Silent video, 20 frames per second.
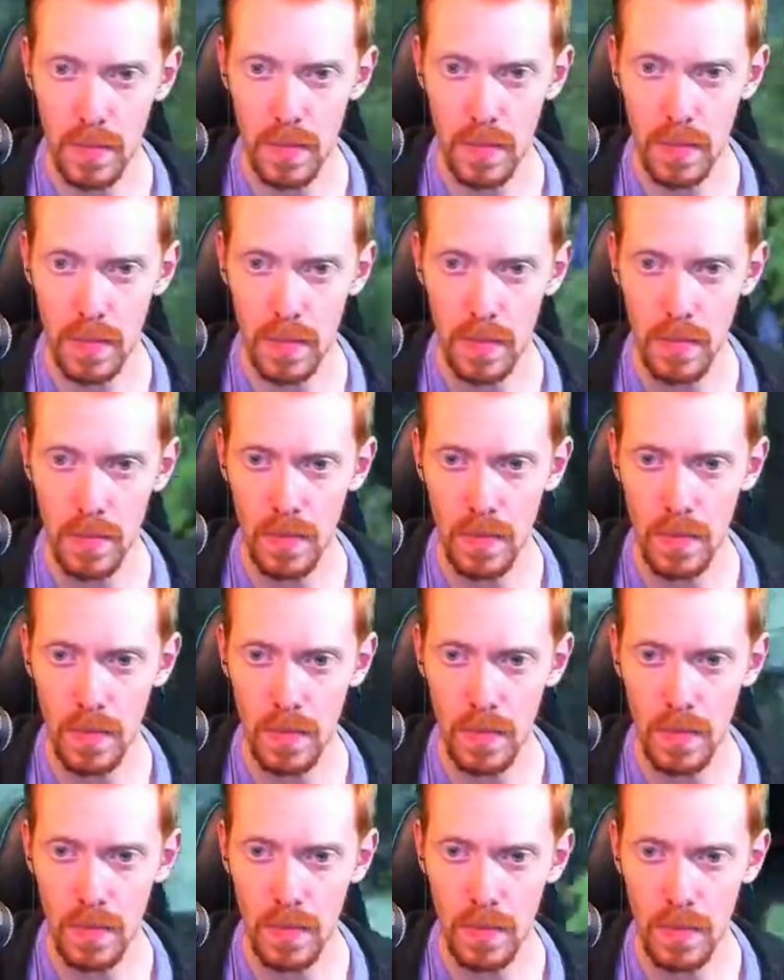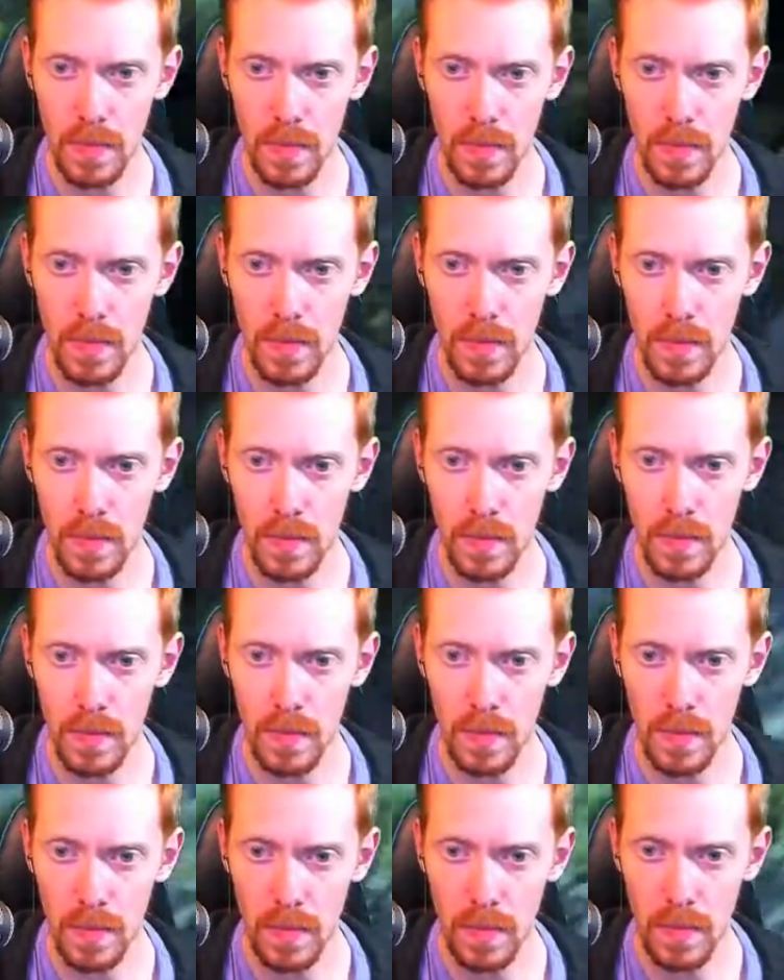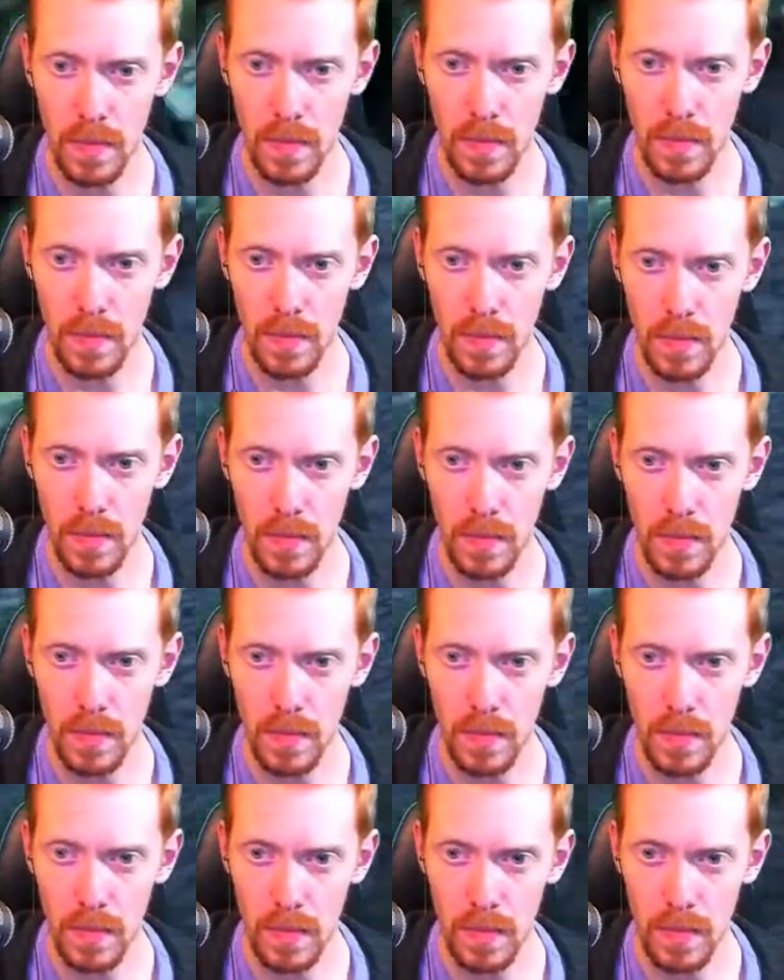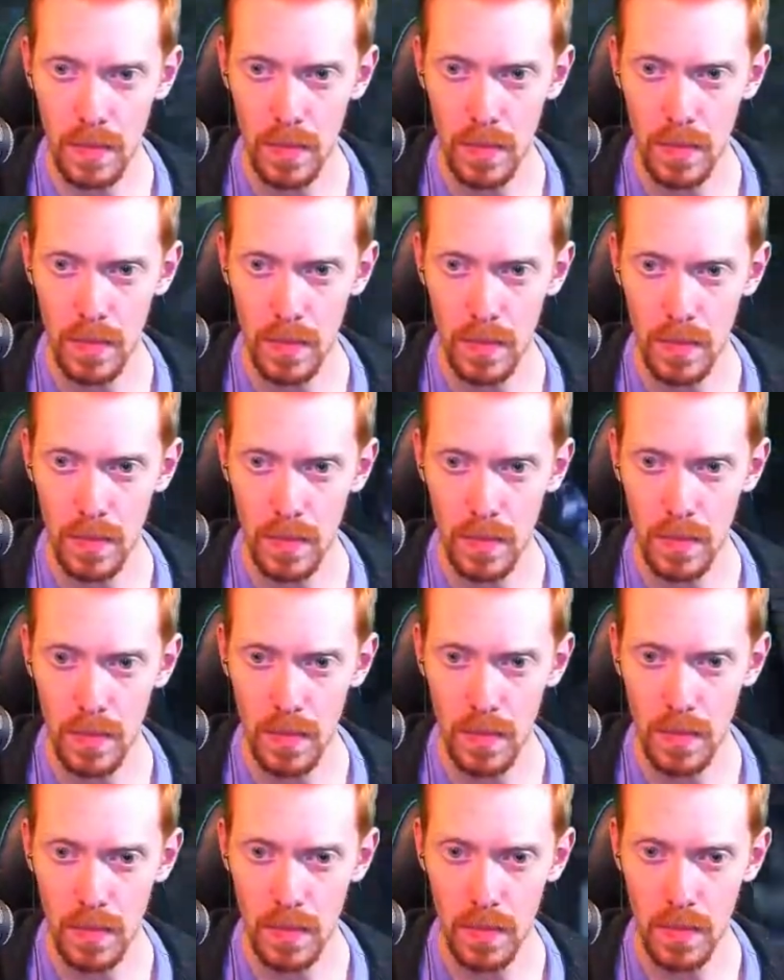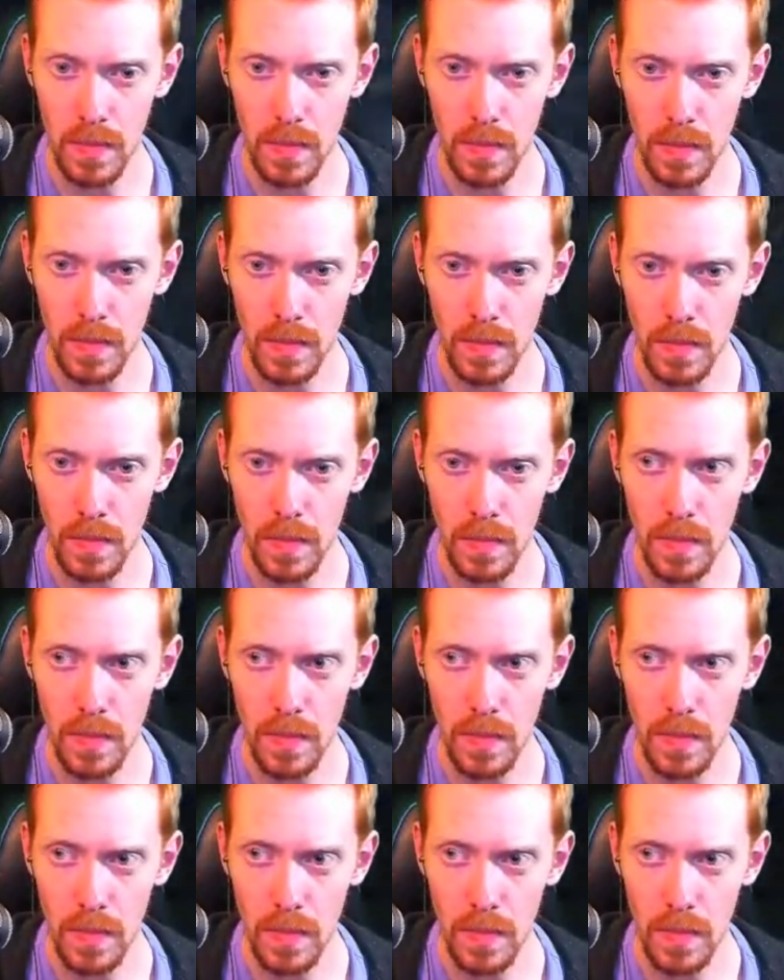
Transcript: [no speech]